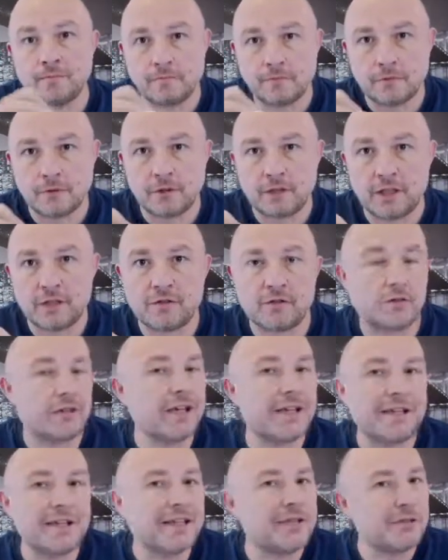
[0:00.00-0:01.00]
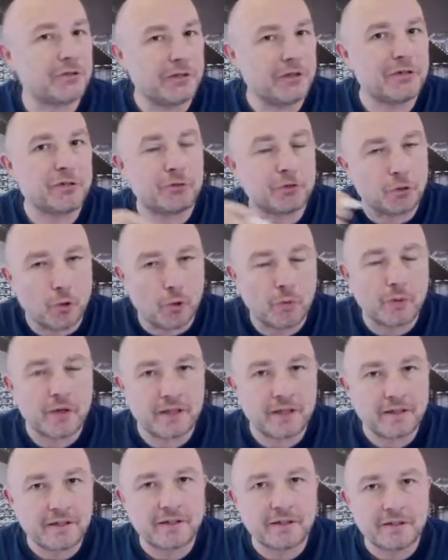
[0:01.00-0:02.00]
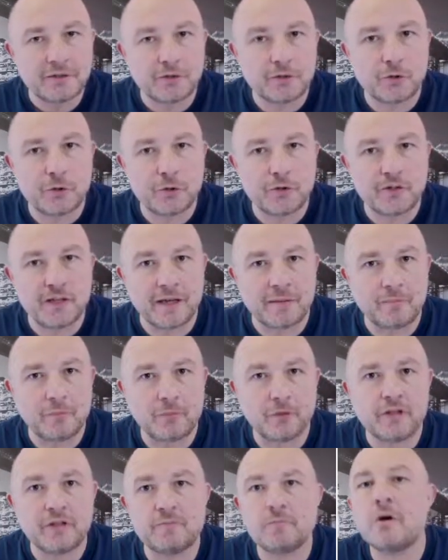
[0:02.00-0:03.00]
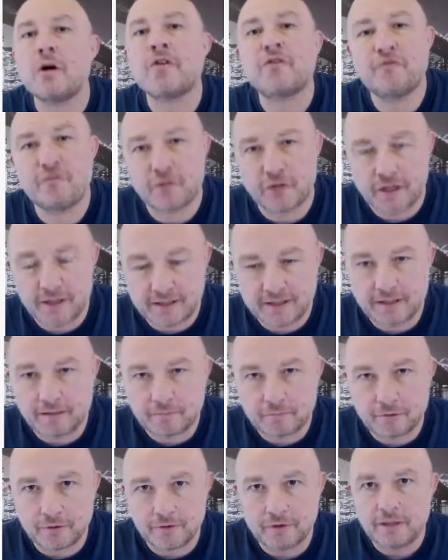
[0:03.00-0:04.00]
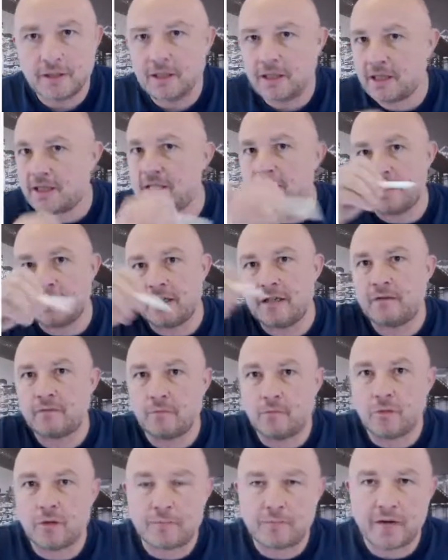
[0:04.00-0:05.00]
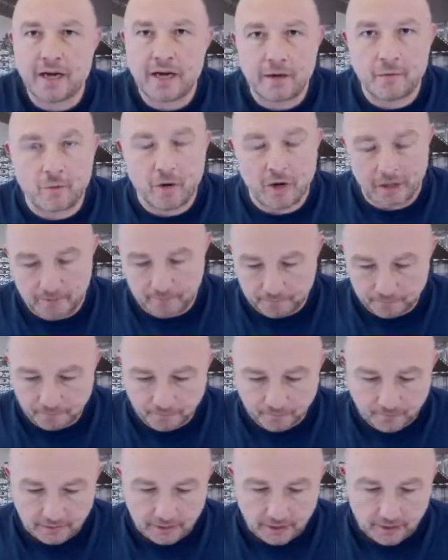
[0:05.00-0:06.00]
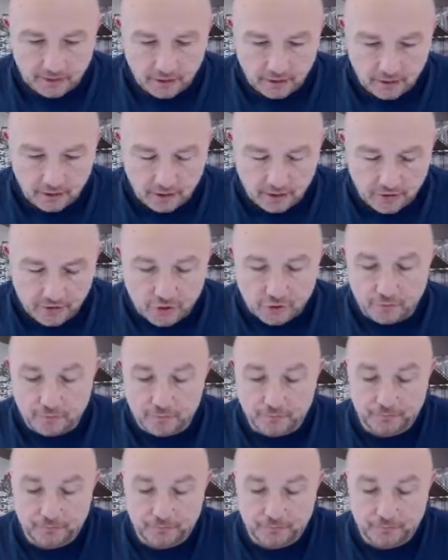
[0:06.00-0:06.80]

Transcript: Okay, so that you can draw them with both, for example, easily one by one. So,